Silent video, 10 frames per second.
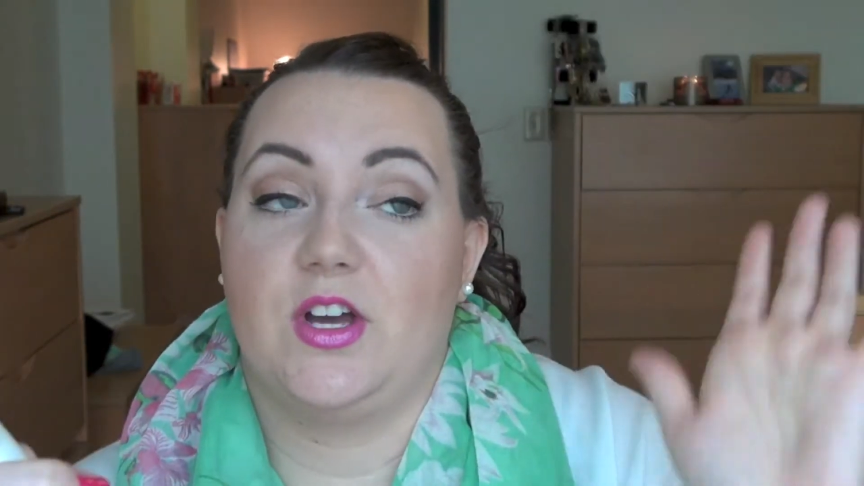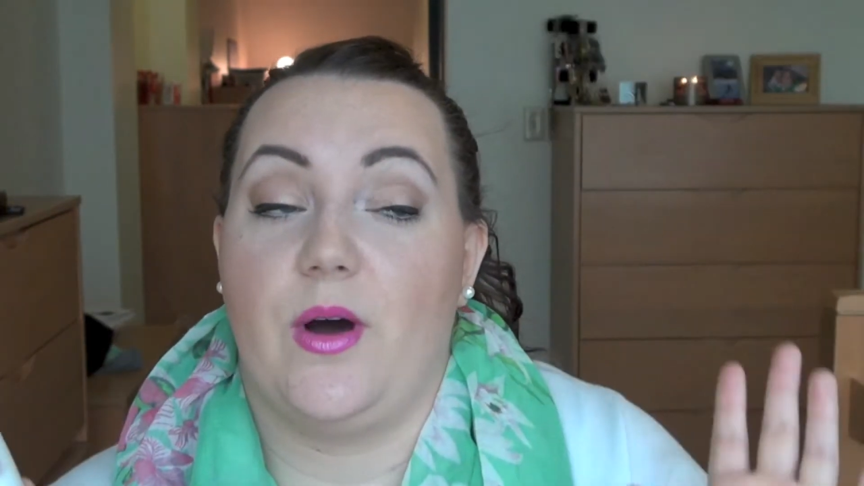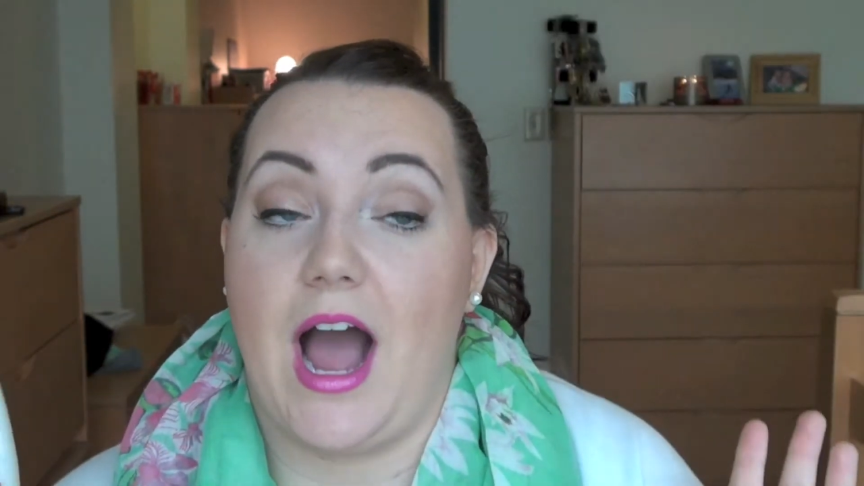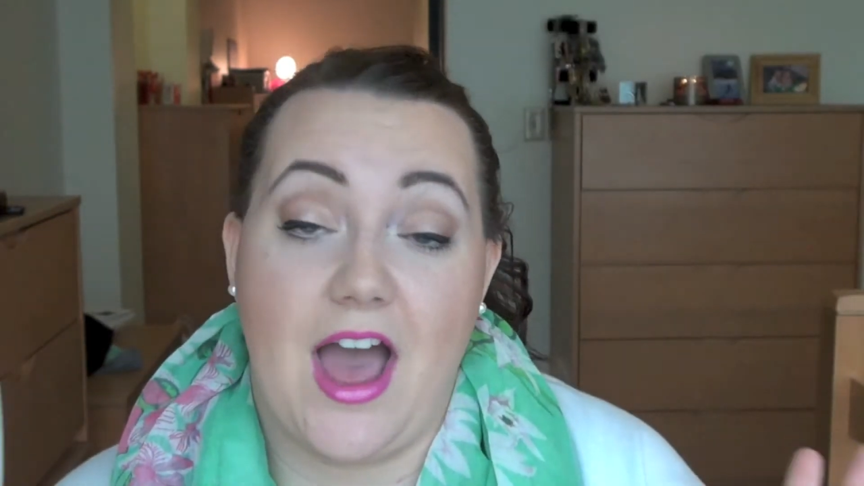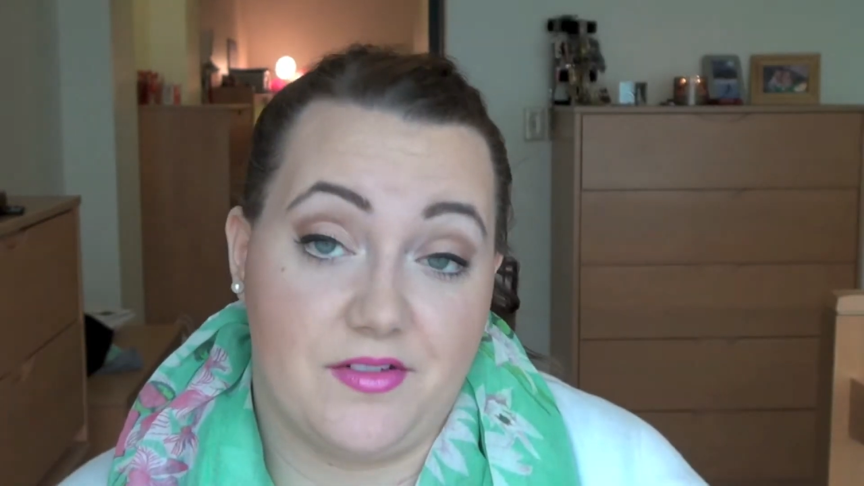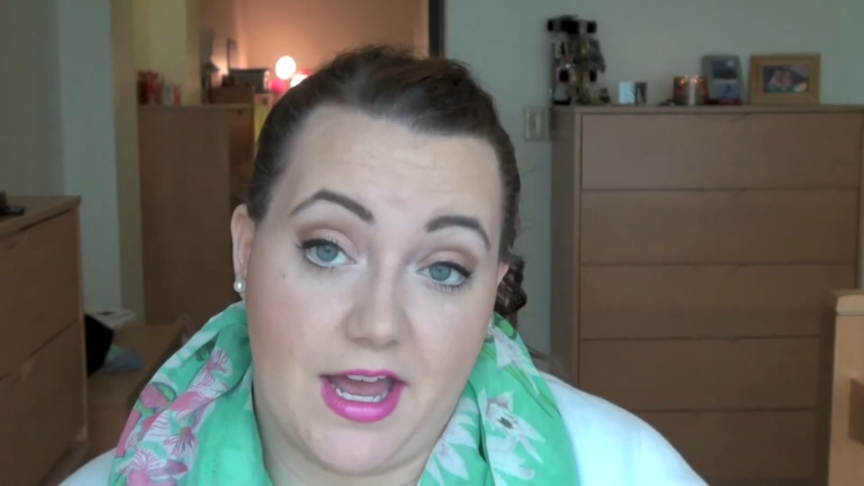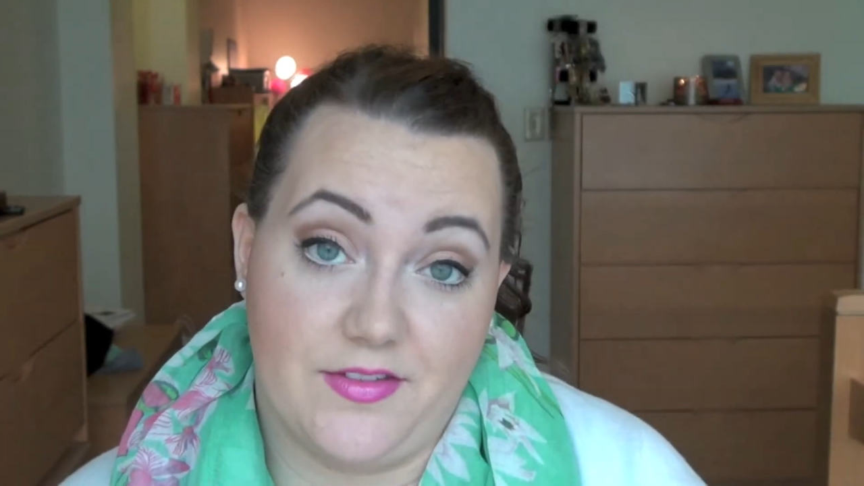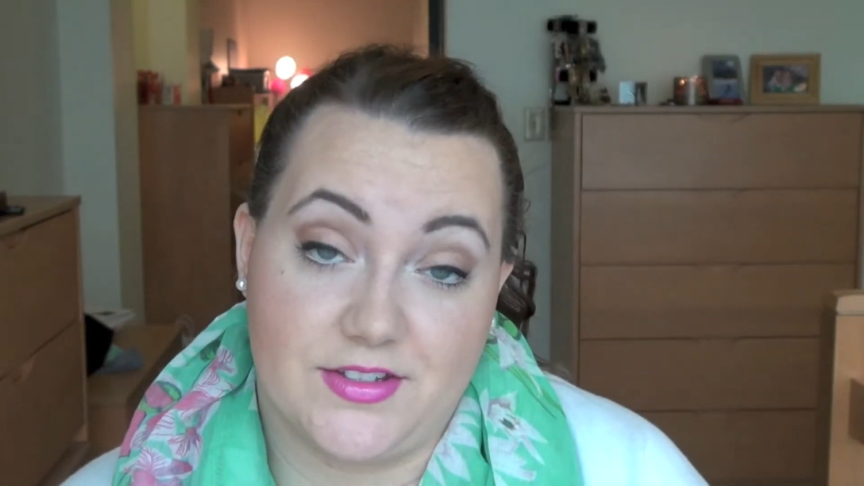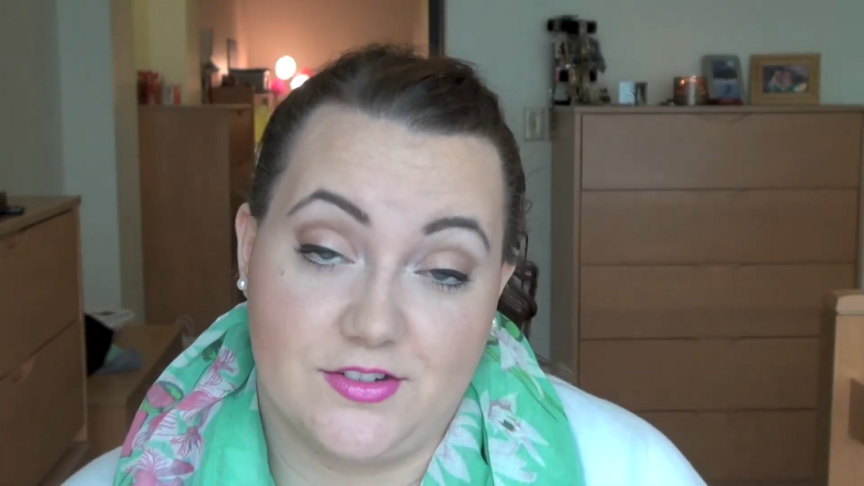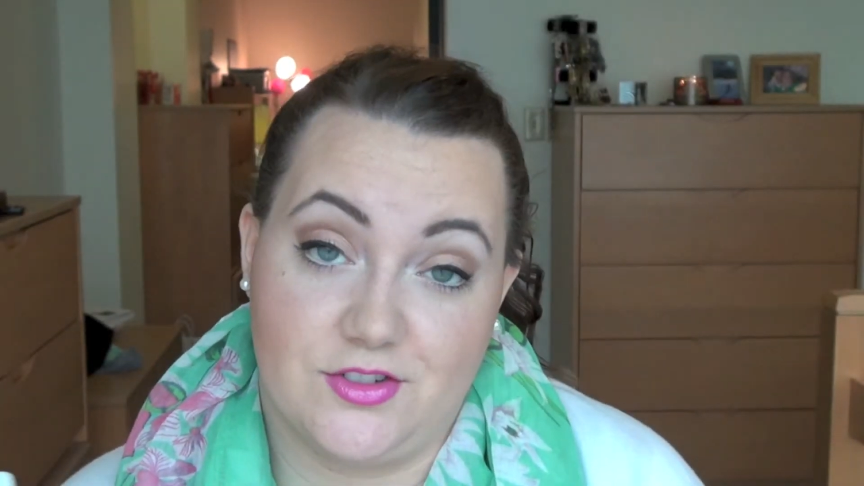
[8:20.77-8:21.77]
so I haven't had
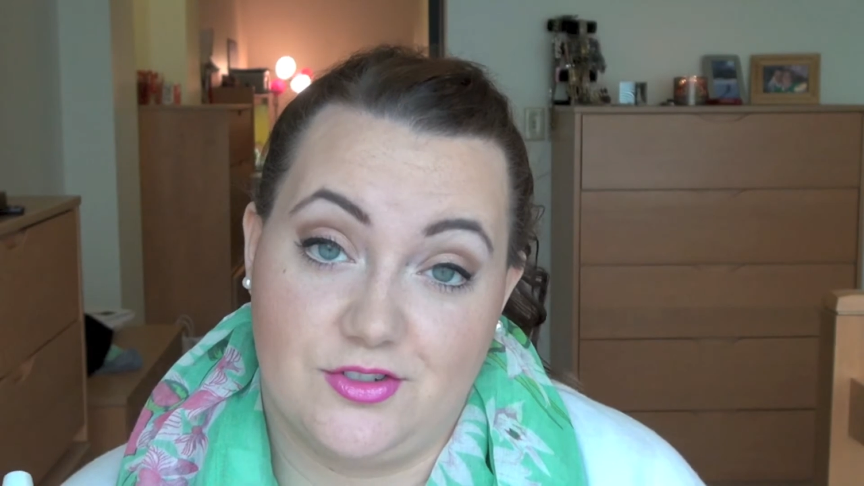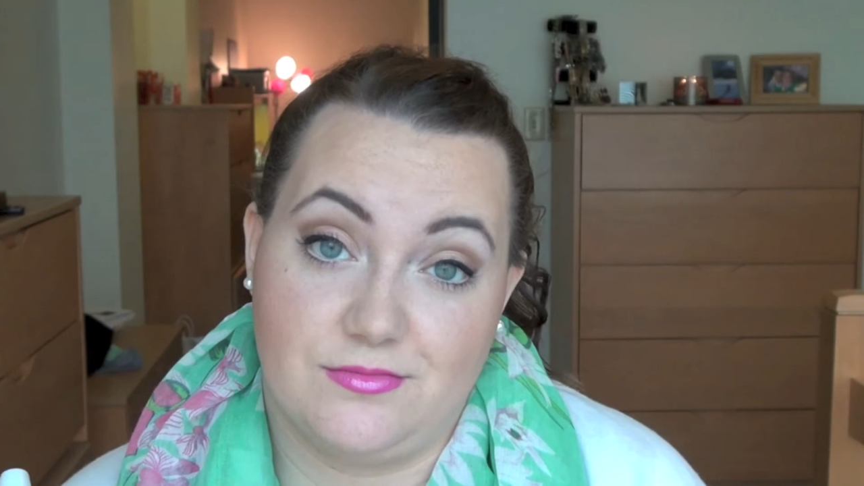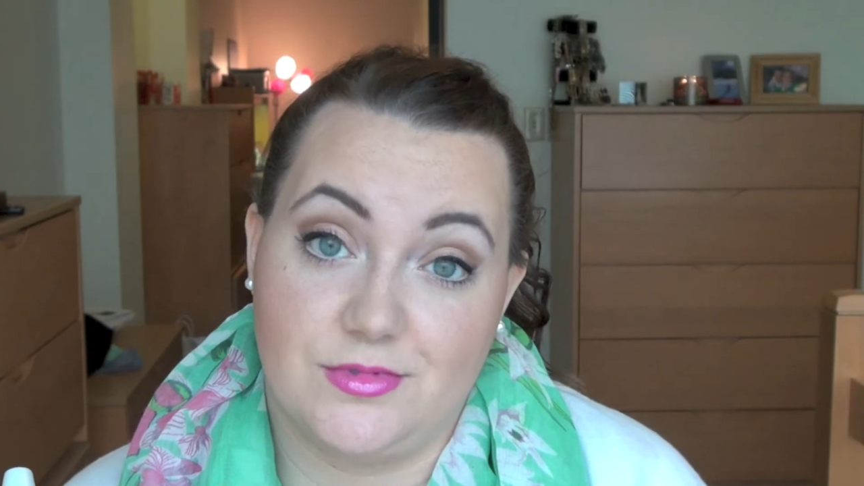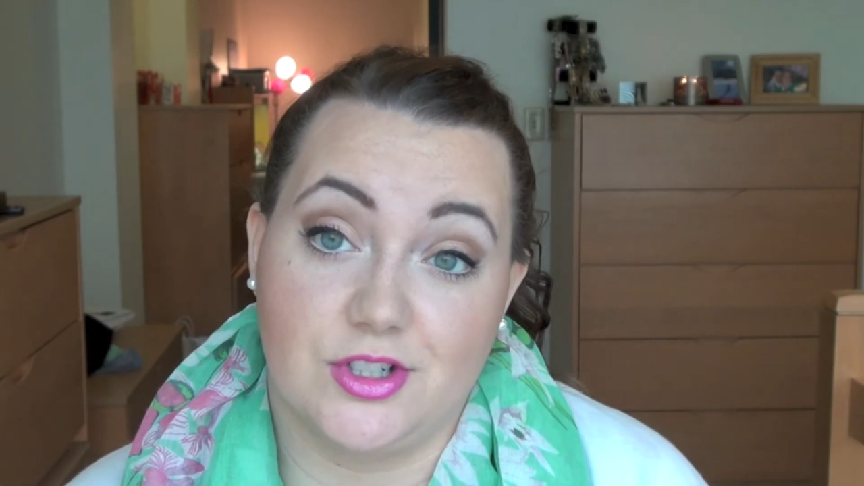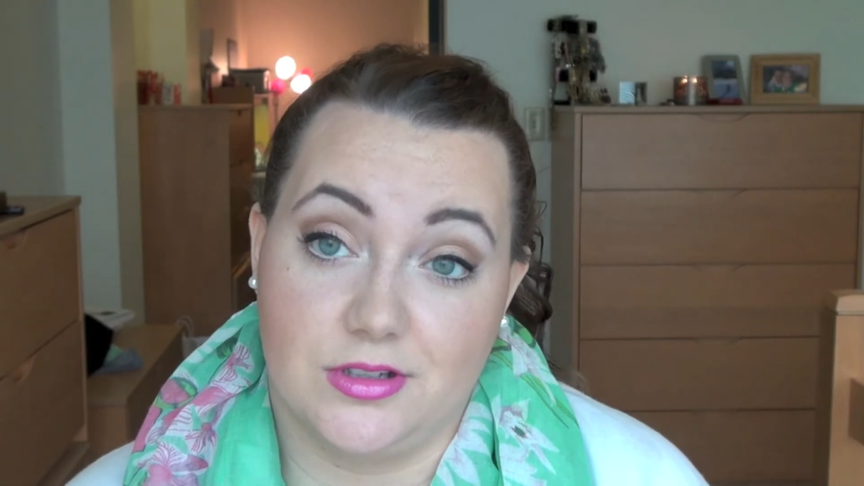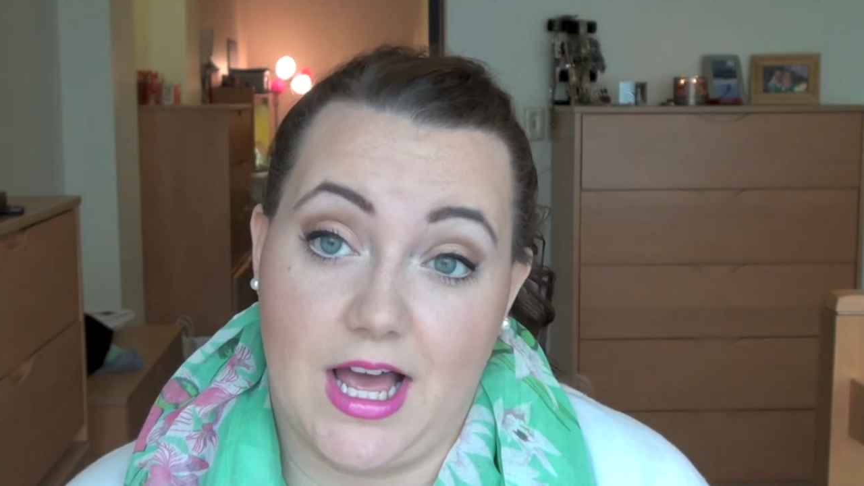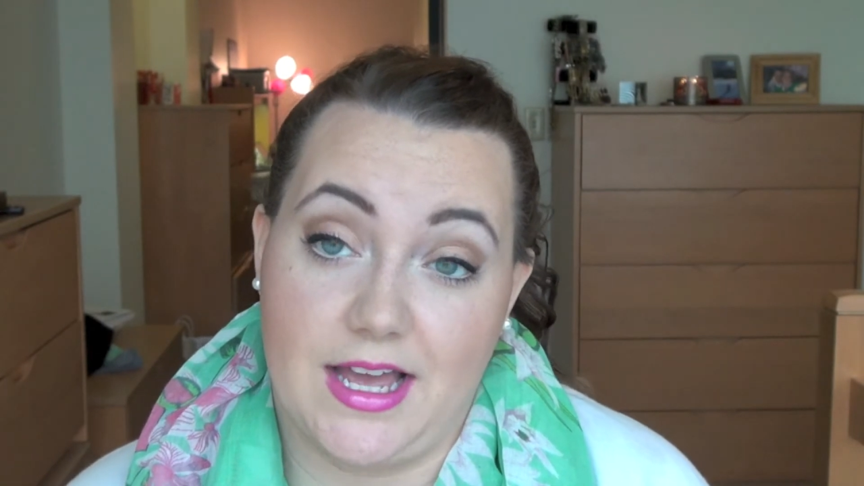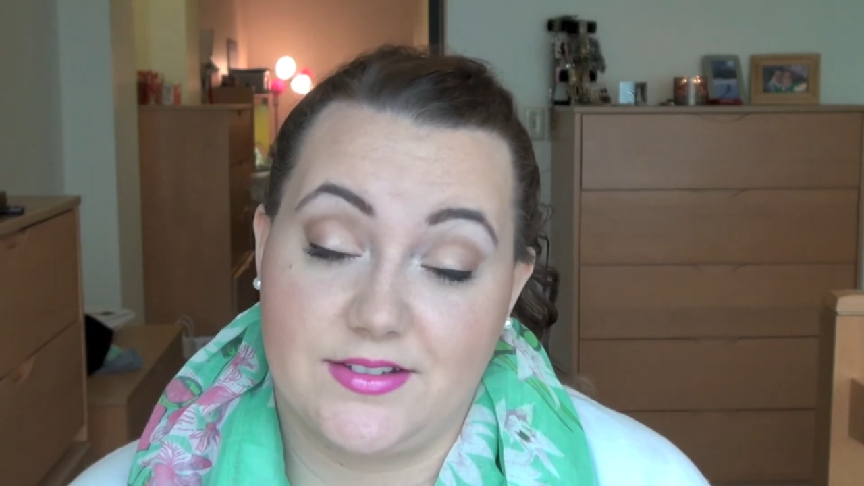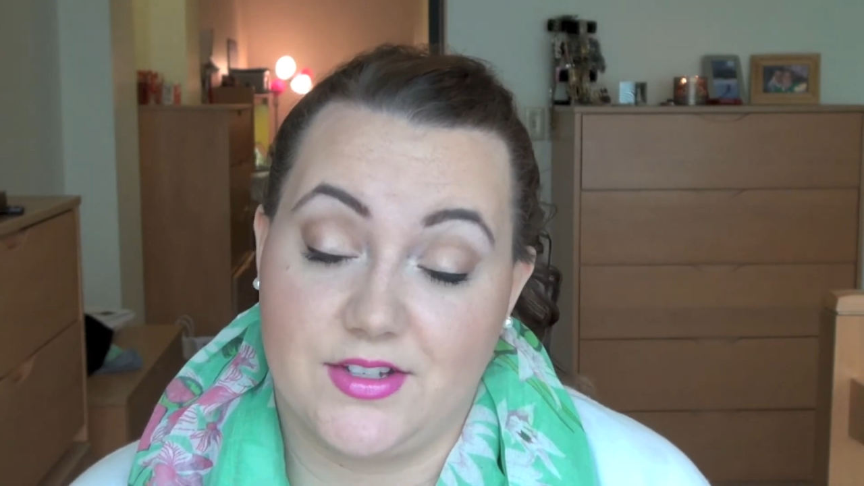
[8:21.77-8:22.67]
this since July.